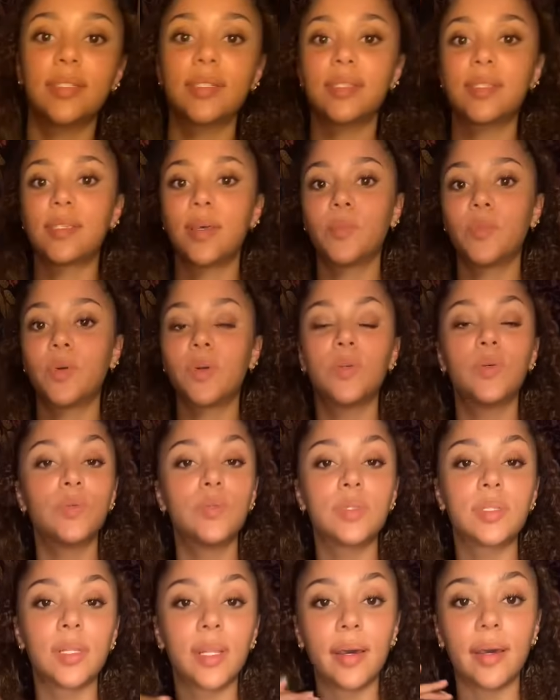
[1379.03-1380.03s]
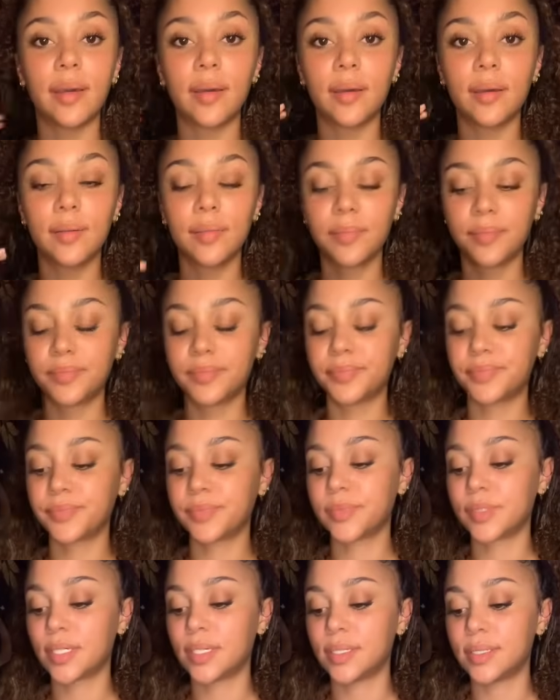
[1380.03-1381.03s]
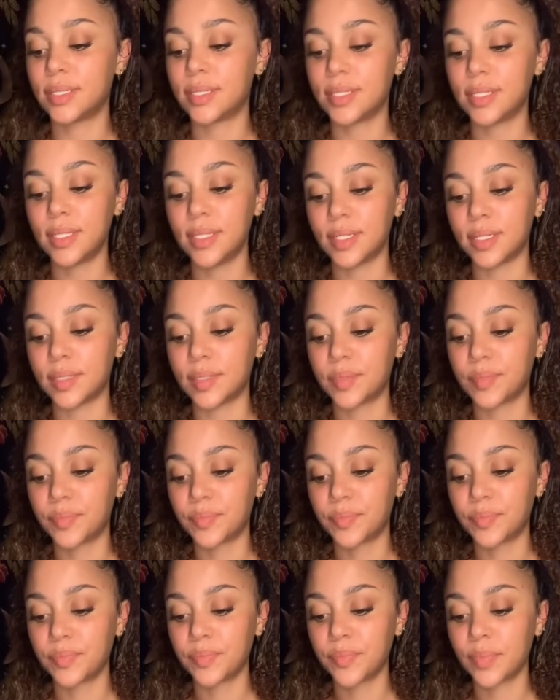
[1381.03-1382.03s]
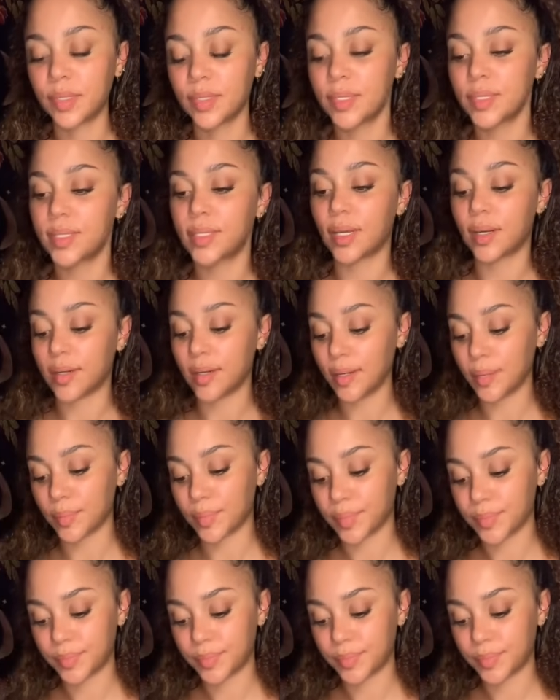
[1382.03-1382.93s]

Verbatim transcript: is someone who's like conceited, stuck up.